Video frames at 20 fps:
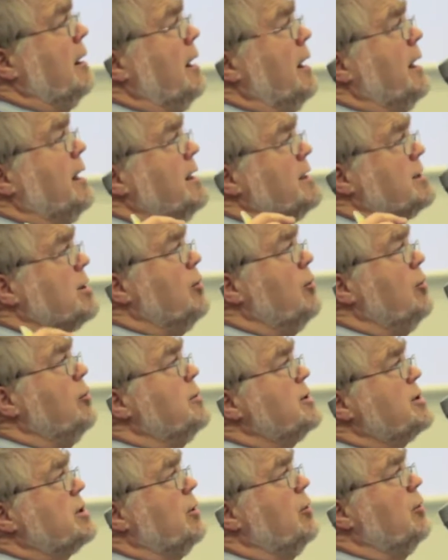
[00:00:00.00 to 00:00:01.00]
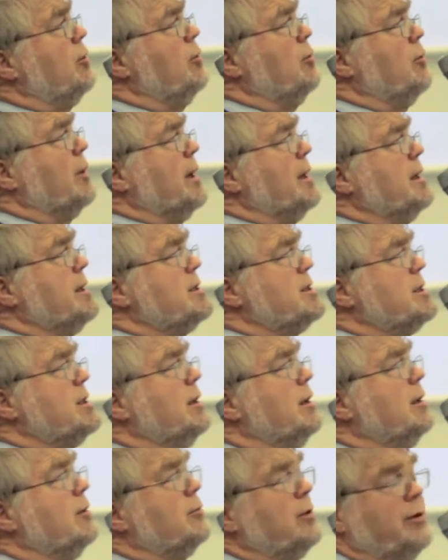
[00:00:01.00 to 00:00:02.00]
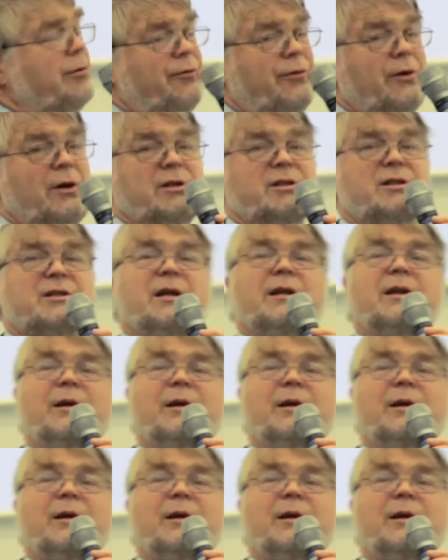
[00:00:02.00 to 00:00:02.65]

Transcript: And it's almost always refers to